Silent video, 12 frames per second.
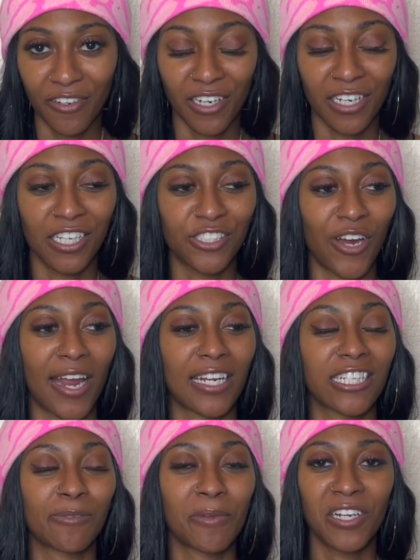You're going to attract
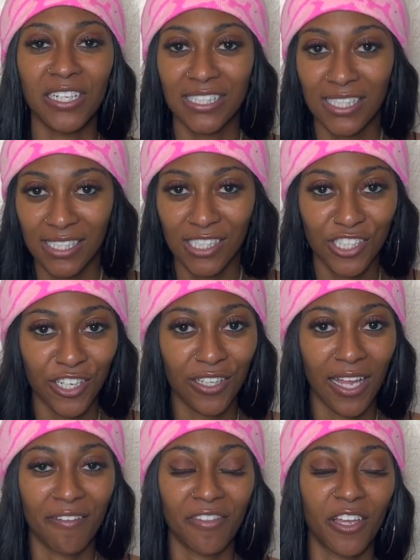experiences into your
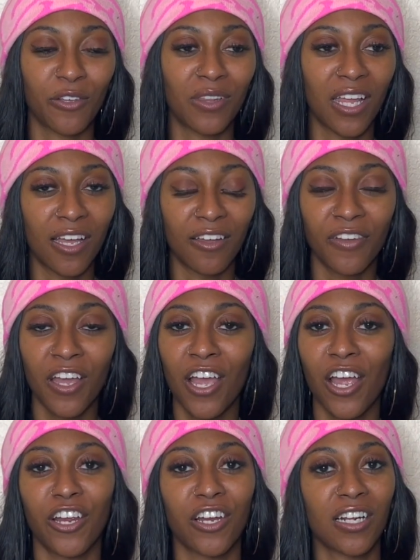life that you love.
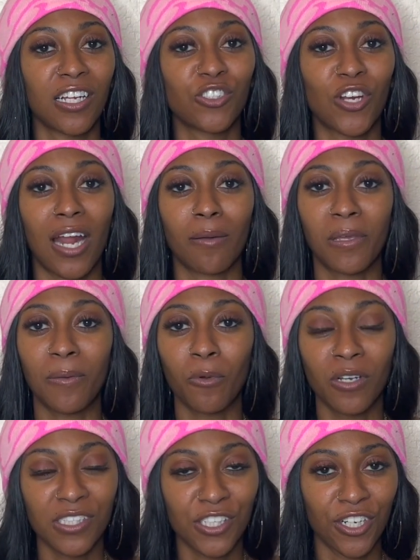You're going to attract
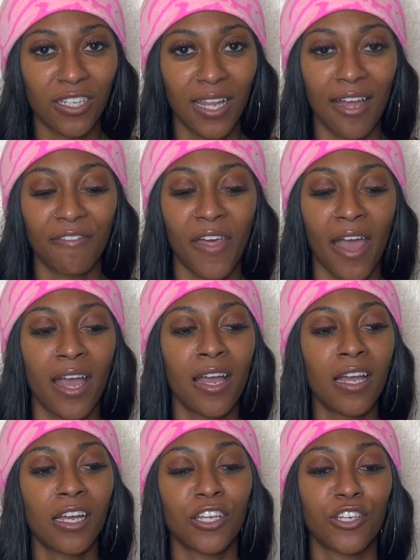people into your life that,
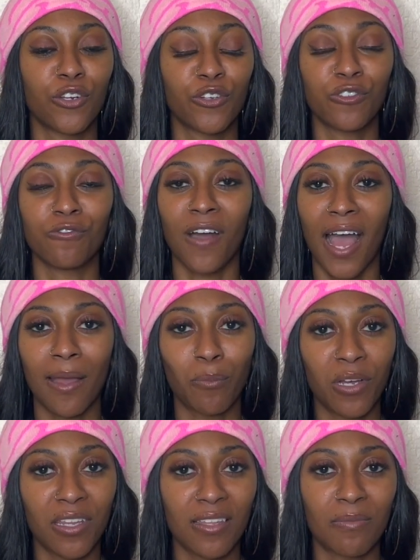you vibe
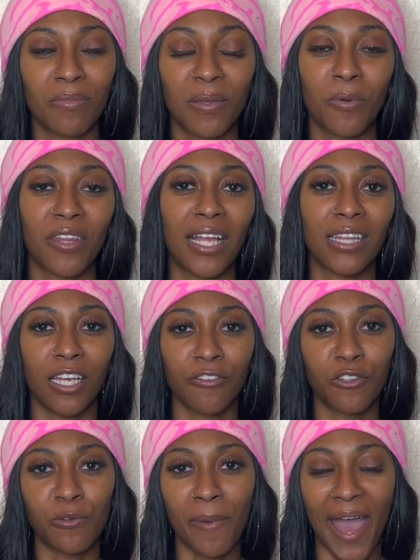with, and people that love
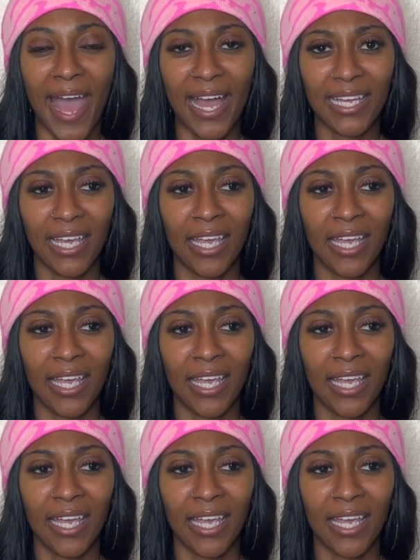you back.